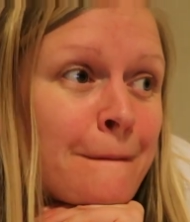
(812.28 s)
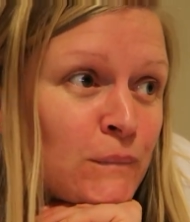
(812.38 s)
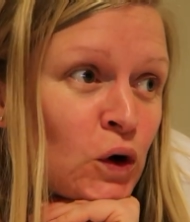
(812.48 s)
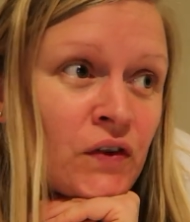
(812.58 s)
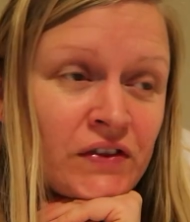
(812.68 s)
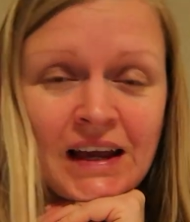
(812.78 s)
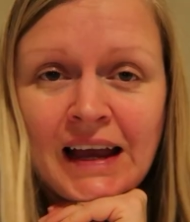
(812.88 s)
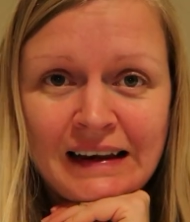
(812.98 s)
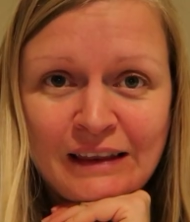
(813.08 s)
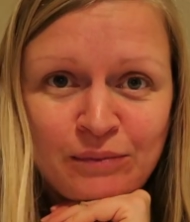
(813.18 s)
more than the
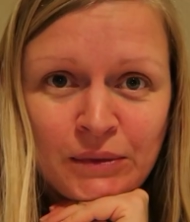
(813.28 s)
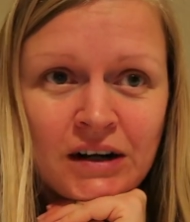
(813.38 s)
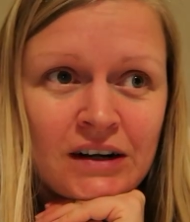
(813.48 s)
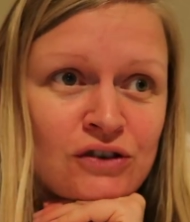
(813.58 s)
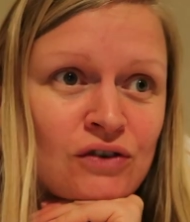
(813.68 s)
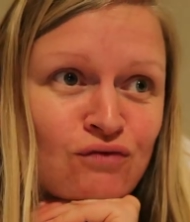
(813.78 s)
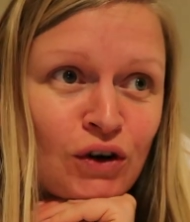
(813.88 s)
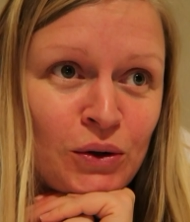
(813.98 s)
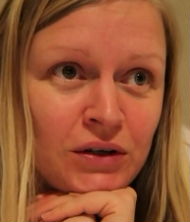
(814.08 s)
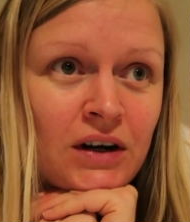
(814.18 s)
8th of March,
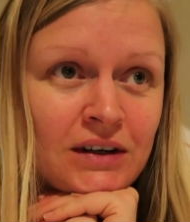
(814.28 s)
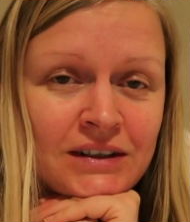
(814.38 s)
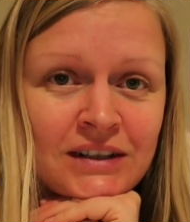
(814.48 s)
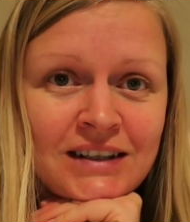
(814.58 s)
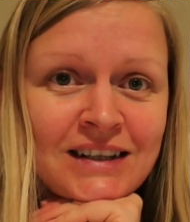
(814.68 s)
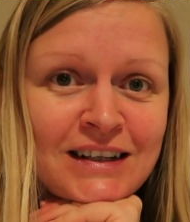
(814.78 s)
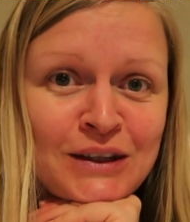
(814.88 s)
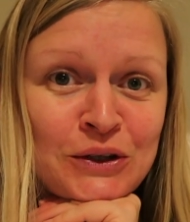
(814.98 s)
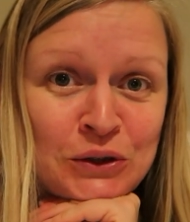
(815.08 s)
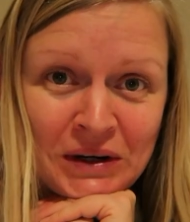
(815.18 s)
roll on
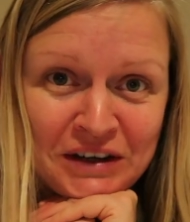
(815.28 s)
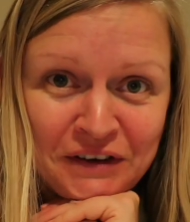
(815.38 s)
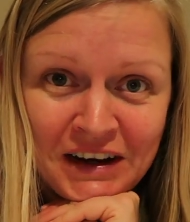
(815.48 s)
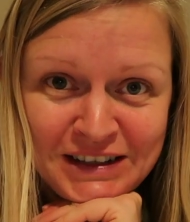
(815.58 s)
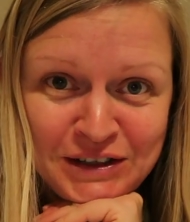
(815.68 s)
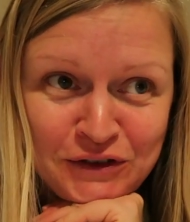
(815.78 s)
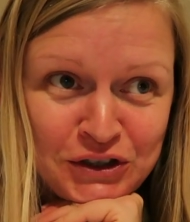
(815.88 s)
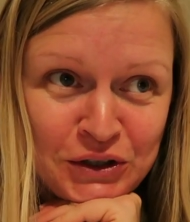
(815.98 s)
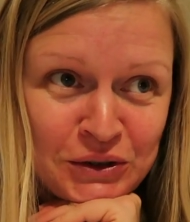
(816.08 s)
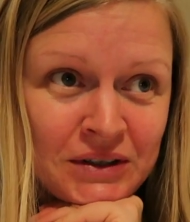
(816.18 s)
the 21st of
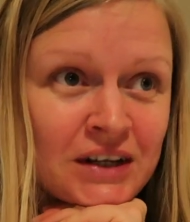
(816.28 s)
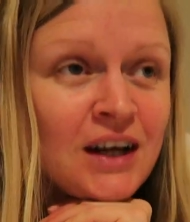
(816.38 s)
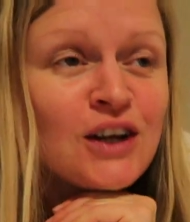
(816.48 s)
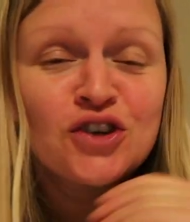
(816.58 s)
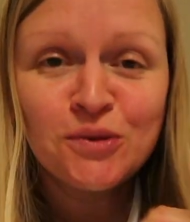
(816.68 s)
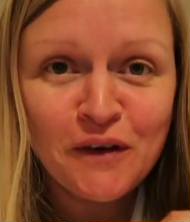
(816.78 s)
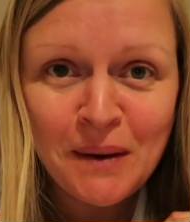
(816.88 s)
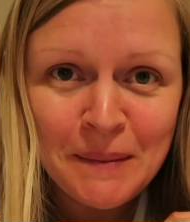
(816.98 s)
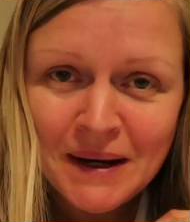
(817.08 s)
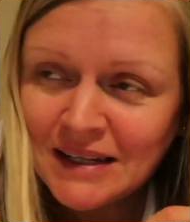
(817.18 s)
June, just before
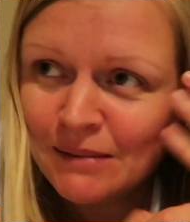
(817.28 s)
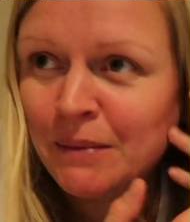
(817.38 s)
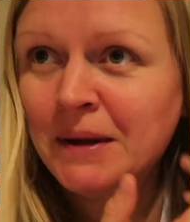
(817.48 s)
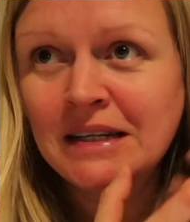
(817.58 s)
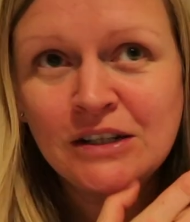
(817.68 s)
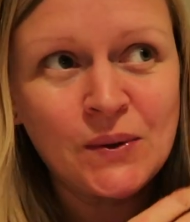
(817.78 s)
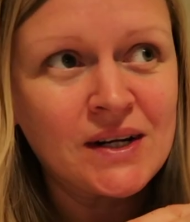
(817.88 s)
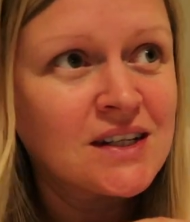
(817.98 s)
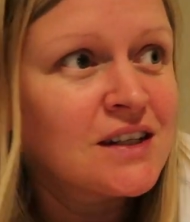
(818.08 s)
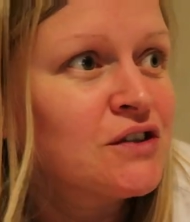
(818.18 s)
my birthday. My birthday's the
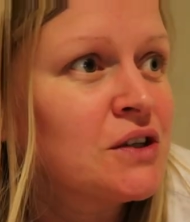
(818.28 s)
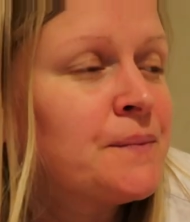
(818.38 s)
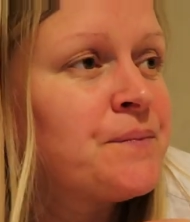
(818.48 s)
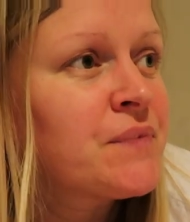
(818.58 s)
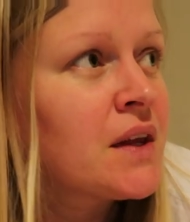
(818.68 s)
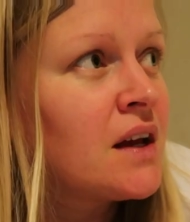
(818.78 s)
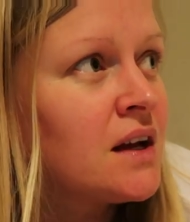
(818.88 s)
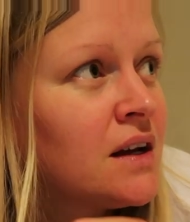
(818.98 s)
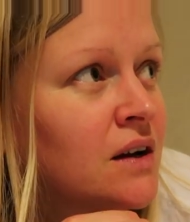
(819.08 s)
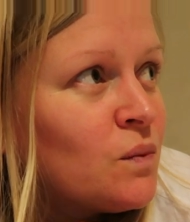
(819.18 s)
26th of June,
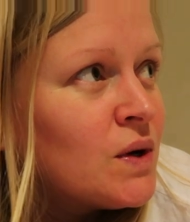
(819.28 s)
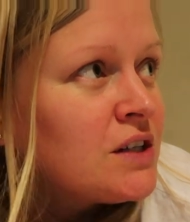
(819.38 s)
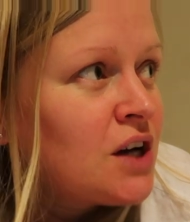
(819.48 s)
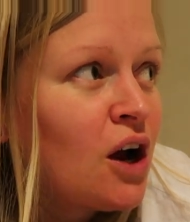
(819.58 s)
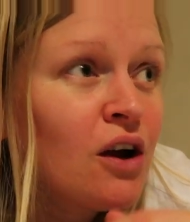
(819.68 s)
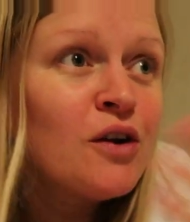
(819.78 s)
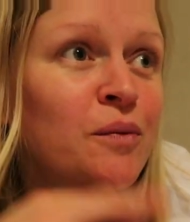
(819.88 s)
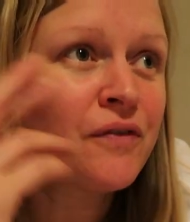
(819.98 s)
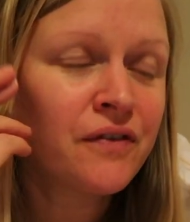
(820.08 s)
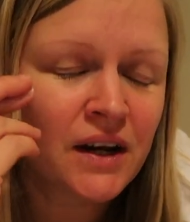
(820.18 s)
which
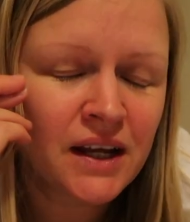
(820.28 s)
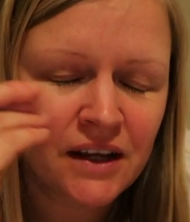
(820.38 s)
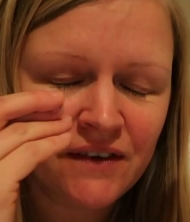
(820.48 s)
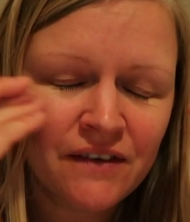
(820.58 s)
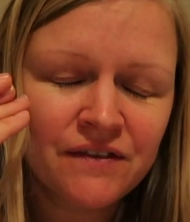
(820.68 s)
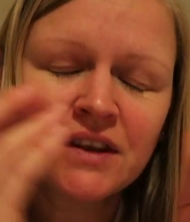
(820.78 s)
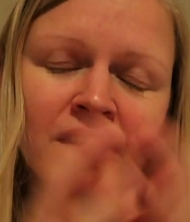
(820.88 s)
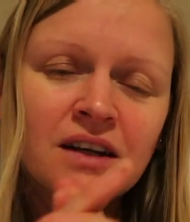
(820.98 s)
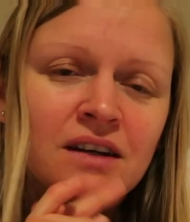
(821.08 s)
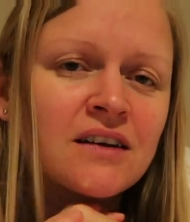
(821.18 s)
hopefully, if
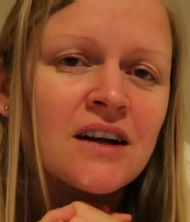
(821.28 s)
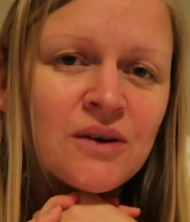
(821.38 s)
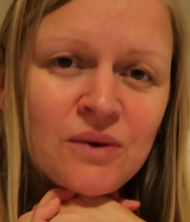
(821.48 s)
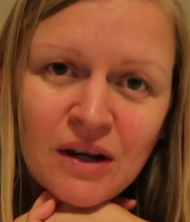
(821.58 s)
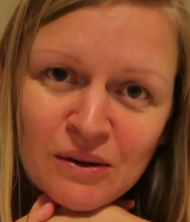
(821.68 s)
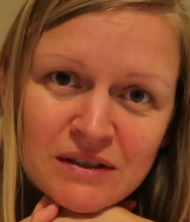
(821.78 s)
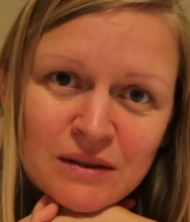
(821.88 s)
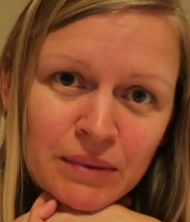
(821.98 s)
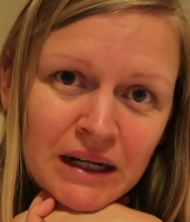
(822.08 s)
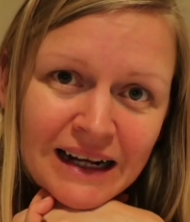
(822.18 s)
everything, you know, goes
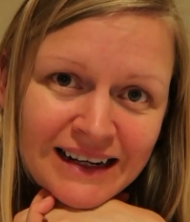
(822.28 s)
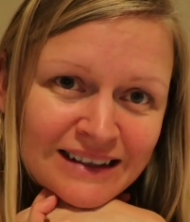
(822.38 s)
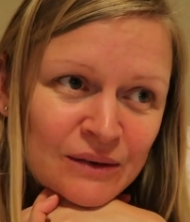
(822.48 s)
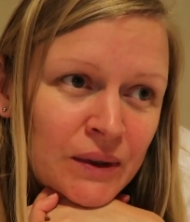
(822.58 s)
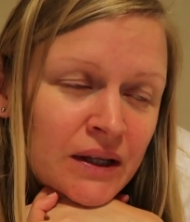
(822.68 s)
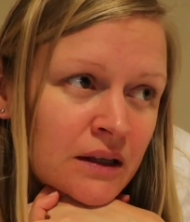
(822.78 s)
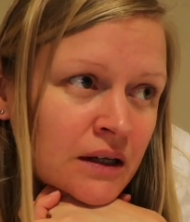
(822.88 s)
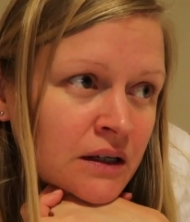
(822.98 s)
to plan with